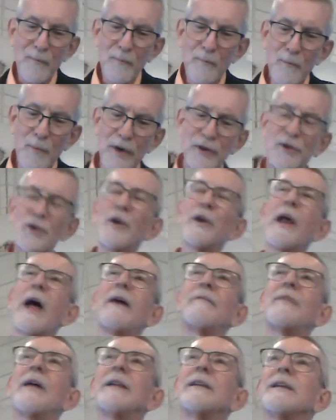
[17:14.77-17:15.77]
we should
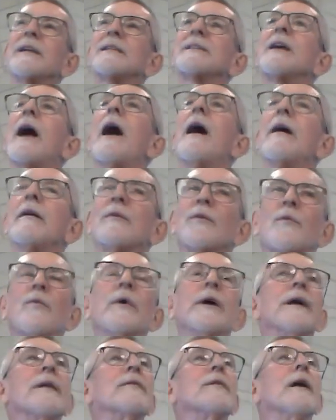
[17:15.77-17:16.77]
have that desire to
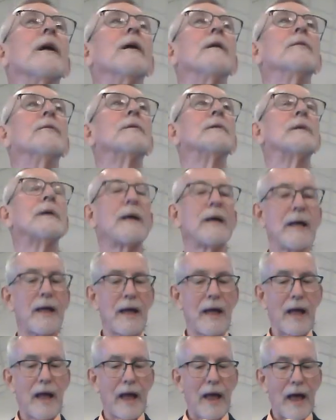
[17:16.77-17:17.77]
win, though,
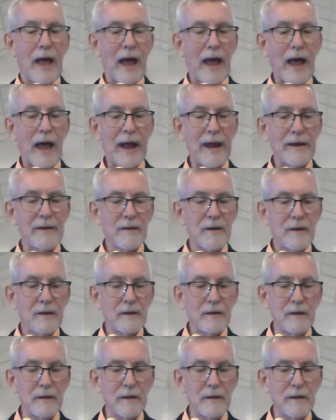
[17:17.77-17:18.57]
and